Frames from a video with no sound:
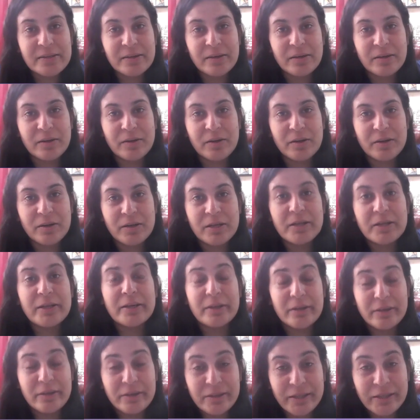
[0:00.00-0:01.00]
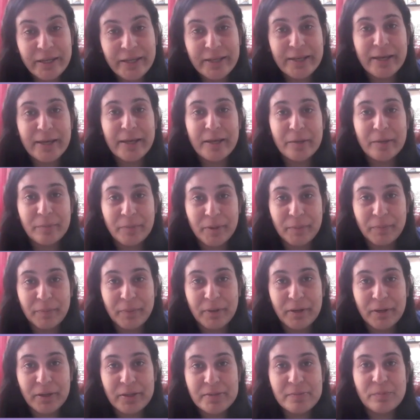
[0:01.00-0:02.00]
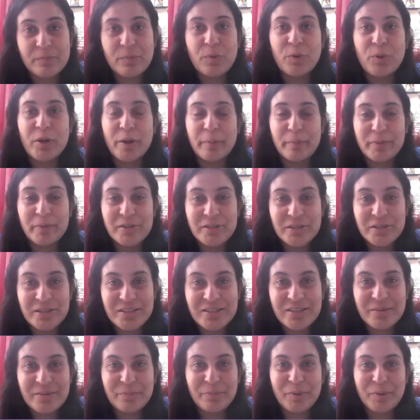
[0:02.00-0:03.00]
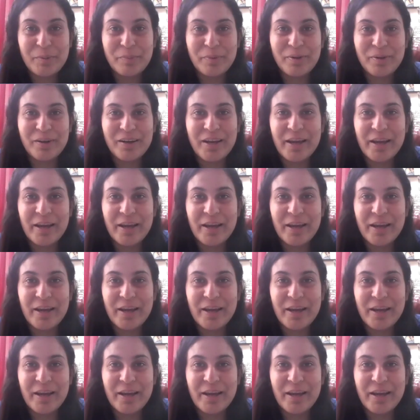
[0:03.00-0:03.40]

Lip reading: clearer thinking in people, more ambitions in people.